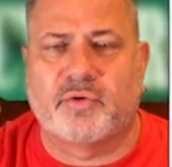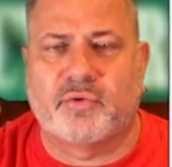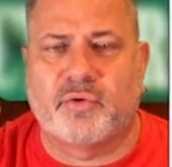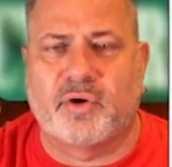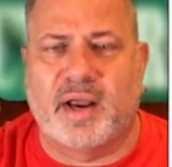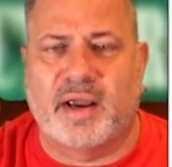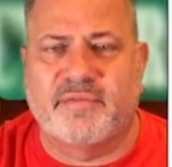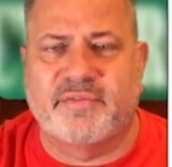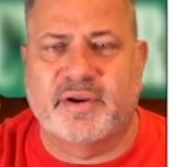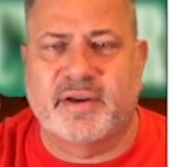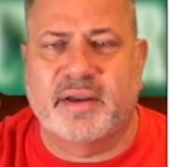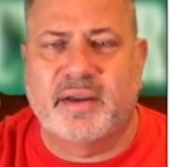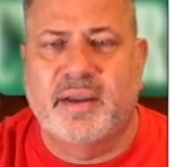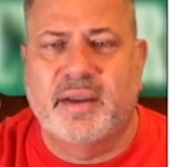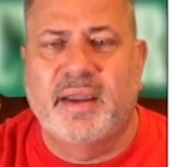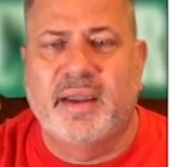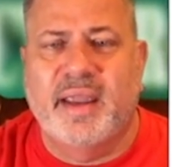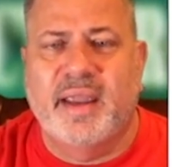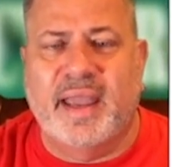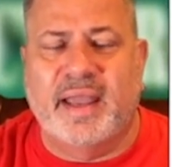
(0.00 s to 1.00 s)
traffic
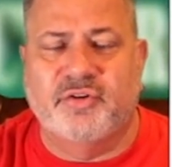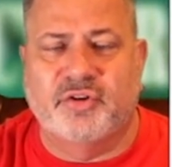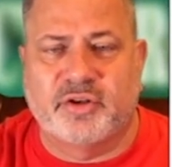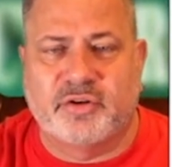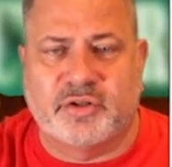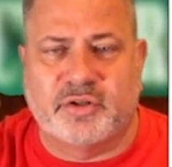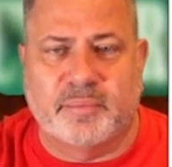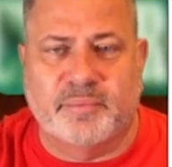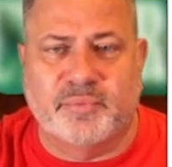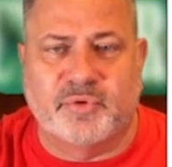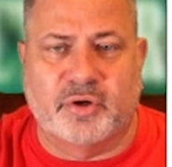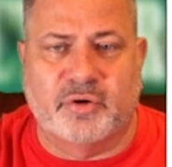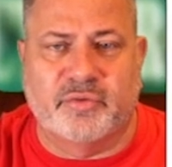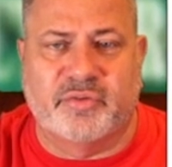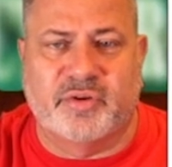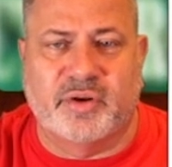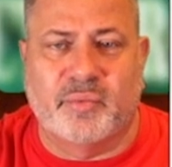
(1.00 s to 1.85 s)
and just observes it.